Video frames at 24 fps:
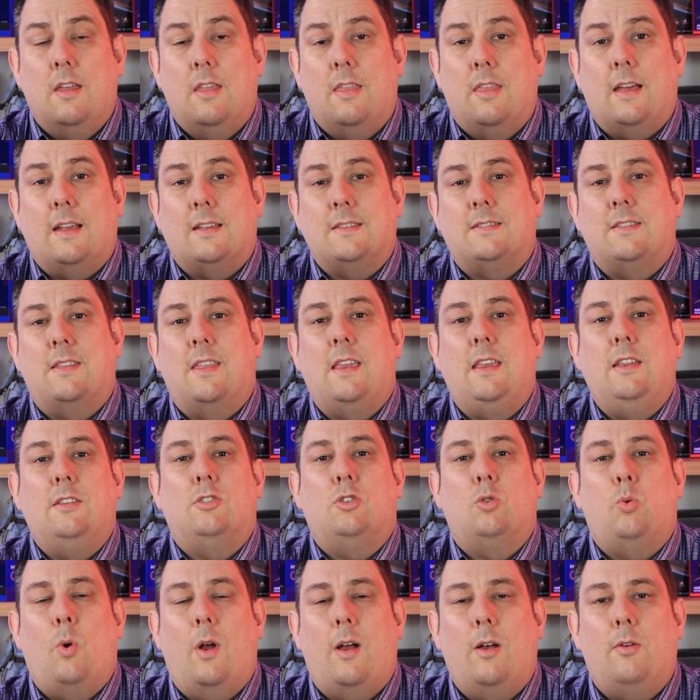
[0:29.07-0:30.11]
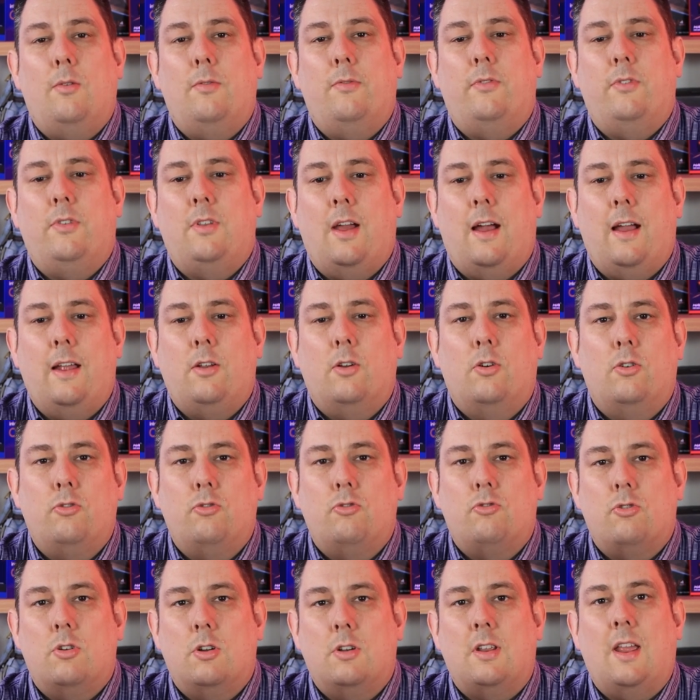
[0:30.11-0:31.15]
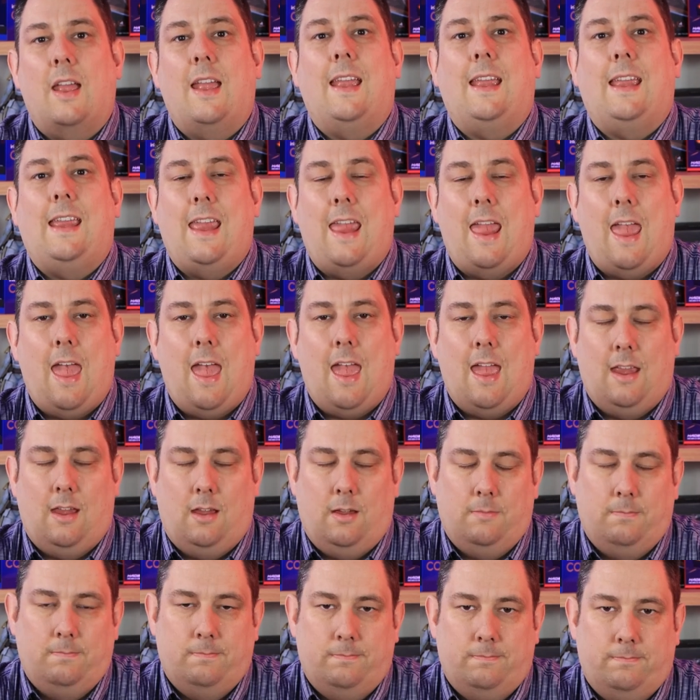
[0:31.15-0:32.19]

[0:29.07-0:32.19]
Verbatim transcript: That's the twelve nine hundred K.